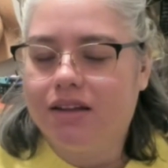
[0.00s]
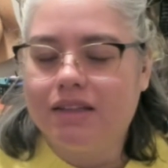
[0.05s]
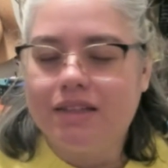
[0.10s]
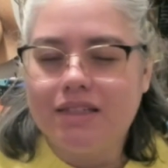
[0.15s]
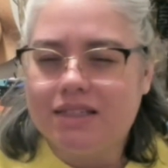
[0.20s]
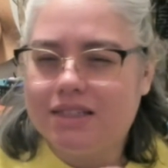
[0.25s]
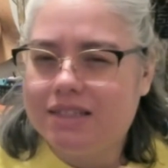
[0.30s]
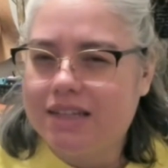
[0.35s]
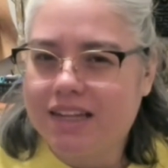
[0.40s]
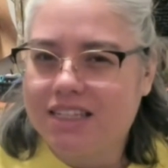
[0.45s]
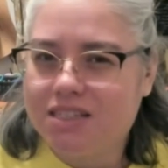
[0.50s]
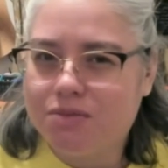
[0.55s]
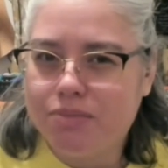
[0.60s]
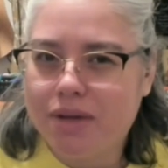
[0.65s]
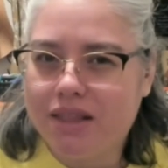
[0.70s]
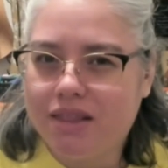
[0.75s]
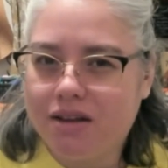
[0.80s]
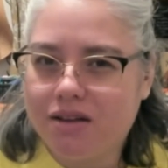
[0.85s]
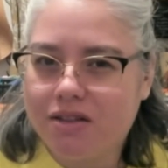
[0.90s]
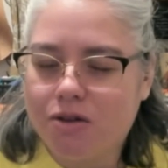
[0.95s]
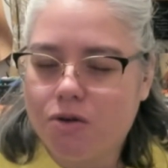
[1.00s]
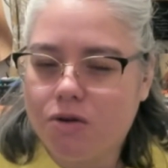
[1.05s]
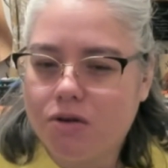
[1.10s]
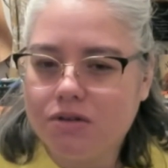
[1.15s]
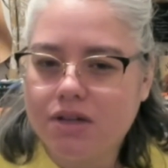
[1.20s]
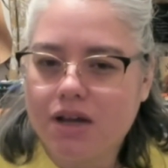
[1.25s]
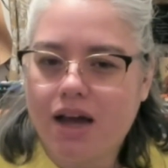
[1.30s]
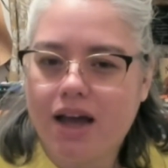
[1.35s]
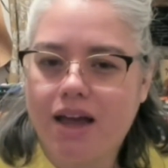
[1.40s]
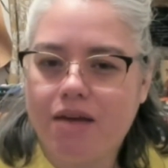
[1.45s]
Lestat's been there the whole
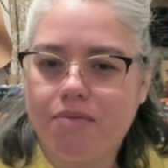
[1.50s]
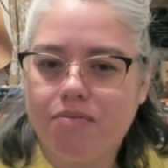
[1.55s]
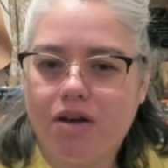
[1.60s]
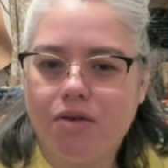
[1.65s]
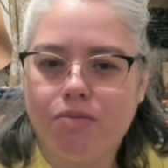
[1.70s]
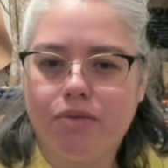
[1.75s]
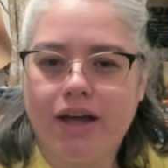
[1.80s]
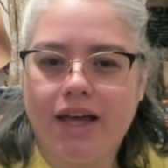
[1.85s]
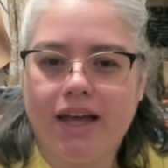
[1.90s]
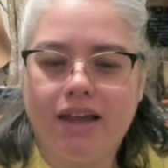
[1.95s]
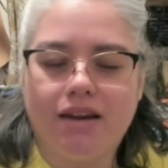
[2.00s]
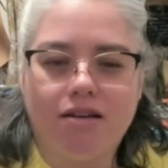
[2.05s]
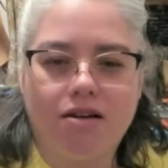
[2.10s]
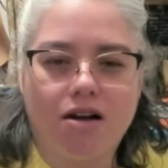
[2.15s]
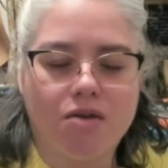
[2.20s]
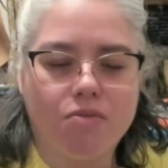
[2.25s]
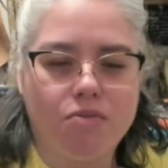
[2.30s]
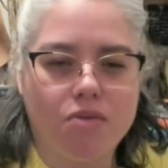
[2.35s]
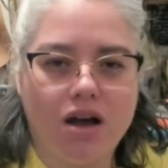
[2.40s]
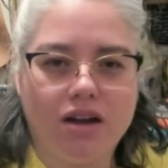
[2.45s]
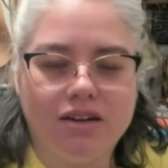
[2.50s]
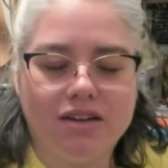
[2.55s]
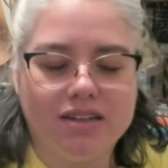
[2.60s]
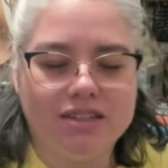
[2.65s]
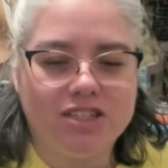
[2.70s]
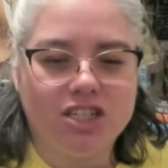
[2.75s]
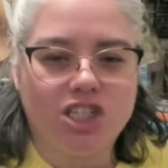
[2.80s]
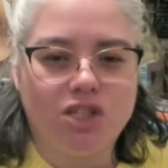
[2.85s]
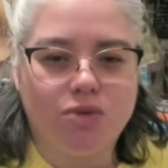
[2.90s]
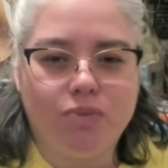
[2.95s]
time, but Armand
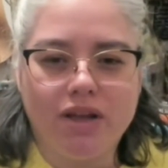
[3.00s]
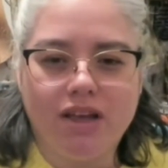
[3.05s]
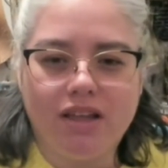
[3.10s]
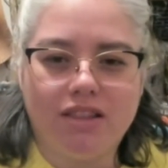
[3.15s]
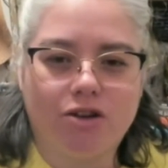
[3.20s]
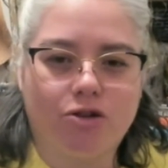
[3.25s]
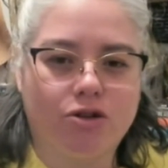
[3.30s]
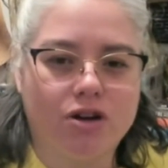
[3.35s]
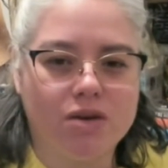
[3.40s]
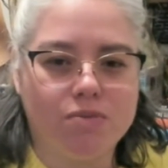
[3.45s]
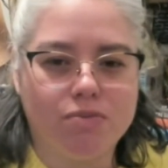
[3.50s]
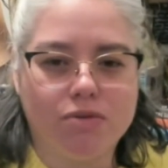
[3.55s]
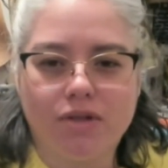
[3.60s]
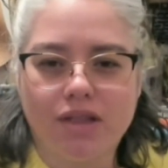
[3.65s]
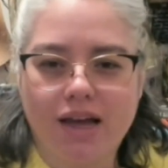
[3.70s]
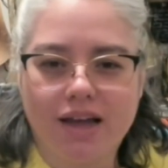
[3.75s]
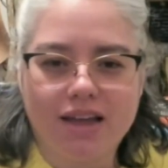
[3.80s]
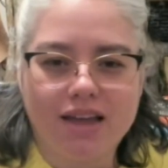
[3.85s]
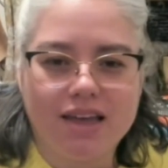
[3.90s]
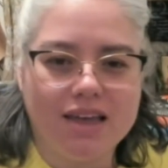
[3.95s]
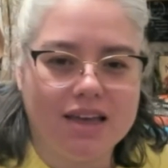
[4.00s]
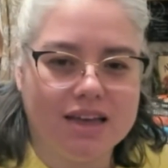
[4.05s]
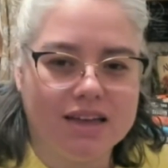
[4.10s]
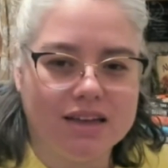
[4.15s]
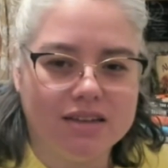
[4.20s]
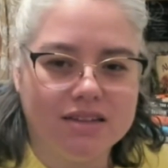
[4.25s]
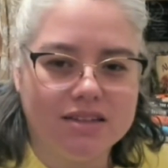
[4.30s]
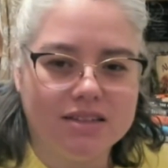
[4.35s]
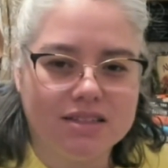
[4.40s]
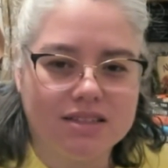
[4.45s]
is just being the creeper that he
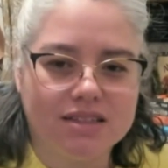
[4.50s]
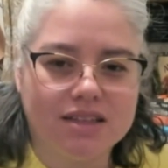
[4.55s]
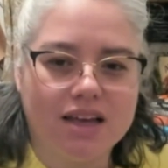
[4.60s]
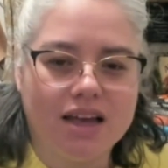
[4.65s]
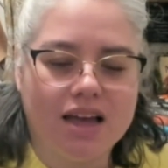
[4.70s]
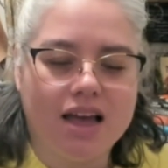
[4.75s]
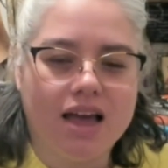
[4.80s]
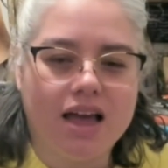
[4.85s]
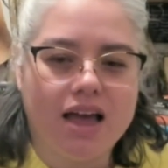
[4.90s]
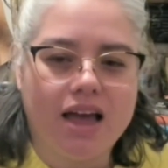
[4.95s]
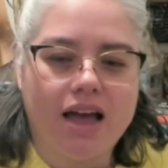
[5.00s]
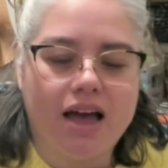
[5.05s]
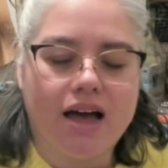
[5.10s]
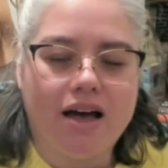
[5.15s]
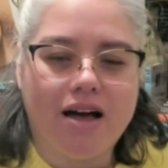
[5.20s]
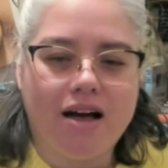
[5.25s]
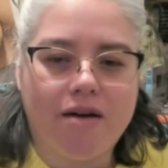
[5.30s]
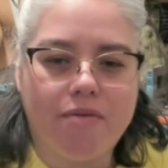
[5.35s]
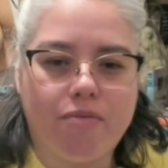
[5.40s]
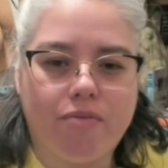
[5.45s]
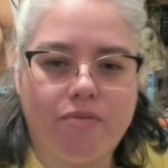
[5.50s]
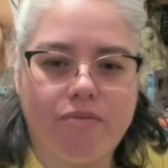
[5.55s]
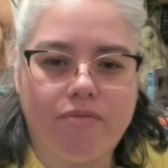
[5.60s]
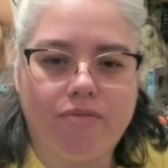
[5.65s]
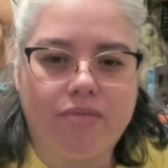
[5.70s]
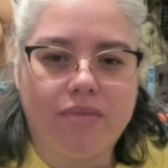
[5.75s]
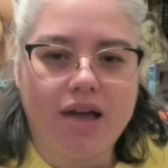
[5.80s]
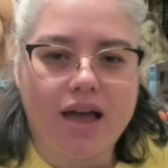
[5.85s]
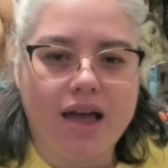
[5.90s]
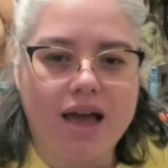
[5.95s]
is,
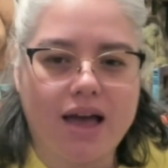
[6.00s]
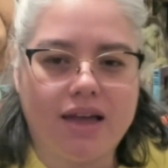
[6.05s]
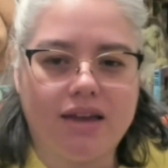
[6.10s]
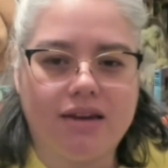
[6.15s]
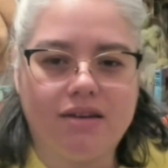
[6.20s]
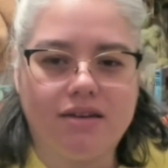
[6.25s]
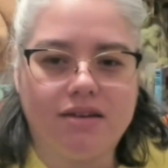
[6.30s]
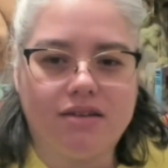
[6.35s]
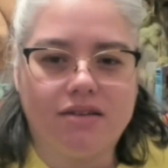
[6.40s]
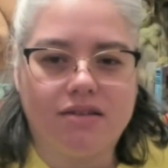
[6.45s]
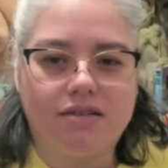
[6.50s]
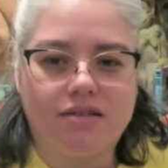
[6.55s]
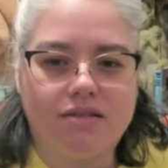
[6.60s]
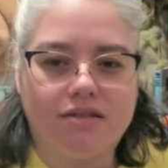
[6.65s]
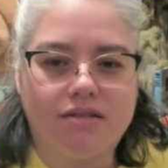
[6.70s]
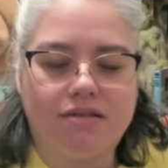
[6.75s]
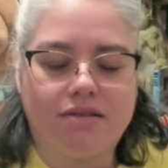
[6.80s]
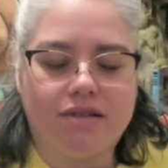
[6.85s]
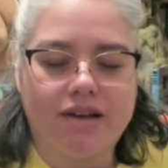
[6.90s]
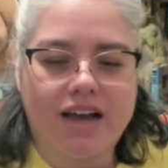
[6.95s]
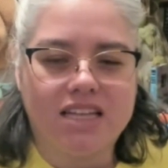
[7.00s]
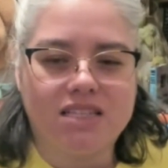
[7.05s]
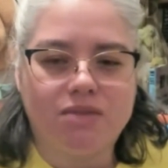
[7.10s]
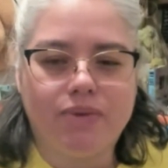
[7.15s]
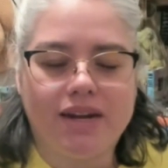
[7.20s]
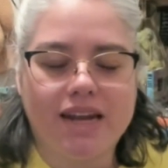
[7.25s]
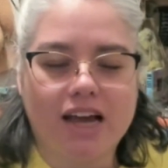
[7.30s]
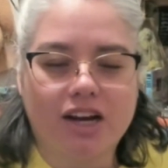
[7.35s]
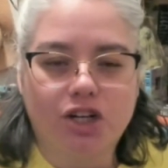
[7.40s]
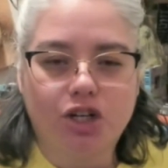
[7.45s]
and has
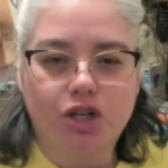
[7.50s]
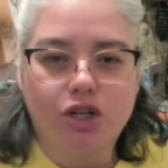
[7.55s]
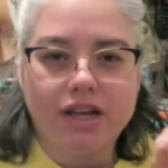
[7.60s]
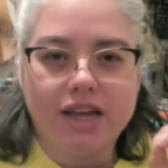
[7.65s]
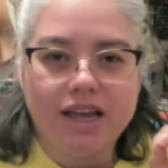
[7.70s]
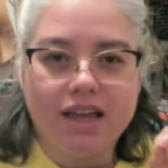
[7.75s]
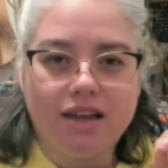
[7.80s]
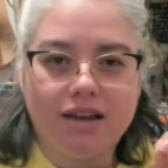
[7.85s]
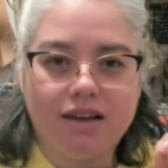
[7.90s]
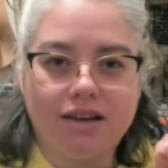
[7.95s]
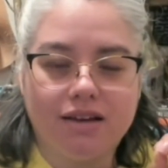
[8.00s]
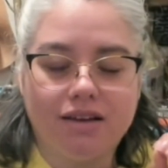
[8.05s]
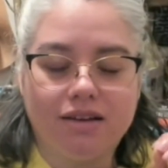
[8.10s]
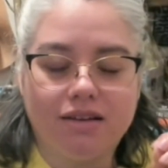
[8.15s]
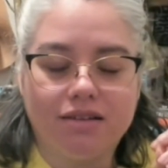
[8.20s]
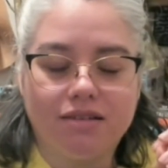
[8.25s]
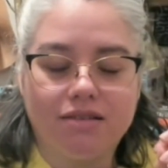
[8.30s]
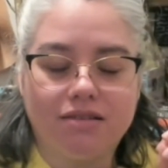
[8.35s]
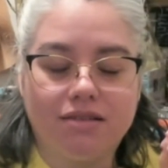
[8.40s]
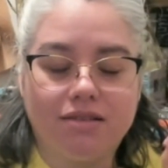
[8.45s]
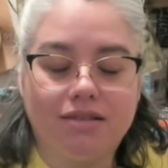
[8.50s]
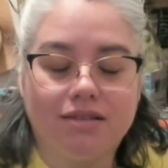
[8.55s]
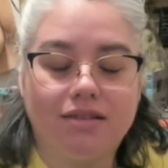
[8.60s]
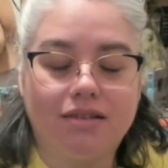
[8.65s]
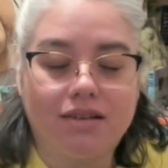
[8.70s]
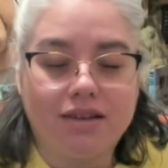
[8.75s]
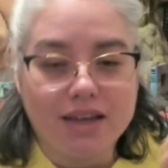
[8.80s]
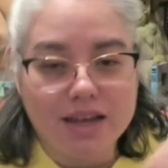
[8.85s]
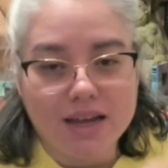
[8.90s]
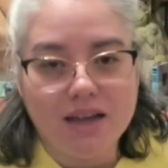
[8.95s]
been actually
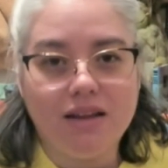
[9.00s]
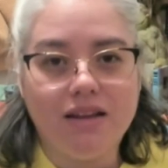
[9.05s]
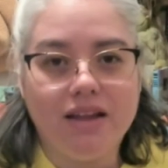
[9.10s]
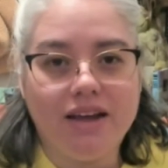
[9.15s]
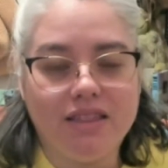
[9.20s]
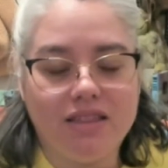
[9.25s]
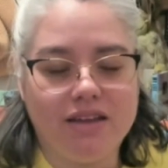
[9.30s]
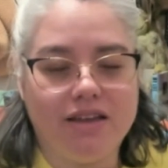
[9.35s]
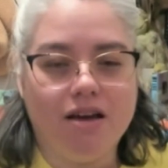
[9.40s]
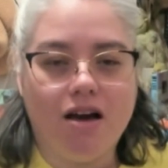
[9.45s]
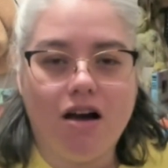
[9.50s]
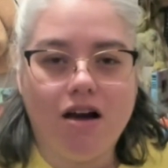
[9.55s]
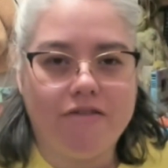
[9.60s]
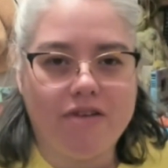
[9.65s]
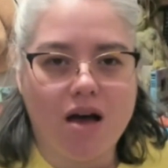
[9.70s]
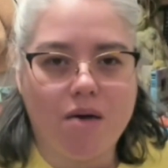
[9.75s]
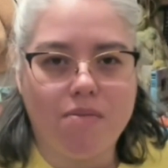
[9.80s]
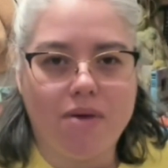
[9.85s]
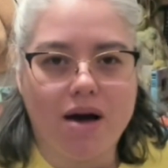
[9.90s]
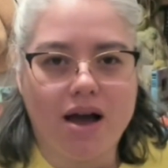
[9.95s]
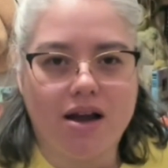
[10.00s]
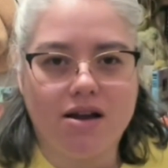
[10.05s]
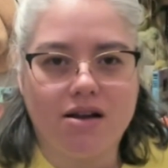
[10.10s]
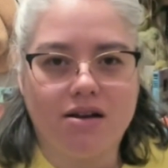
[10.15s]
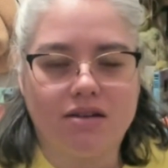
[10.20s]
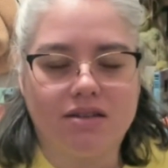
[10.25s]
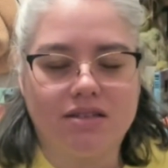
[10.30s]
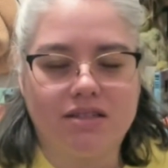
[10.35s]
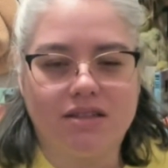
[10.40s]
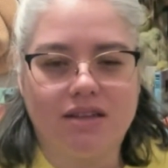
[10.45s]
killing the young
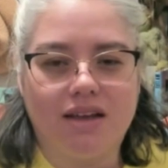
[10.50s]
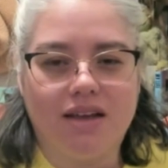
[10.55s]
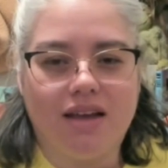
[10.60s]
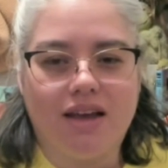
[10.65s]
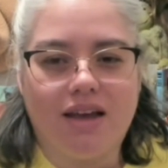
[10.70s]
vampires.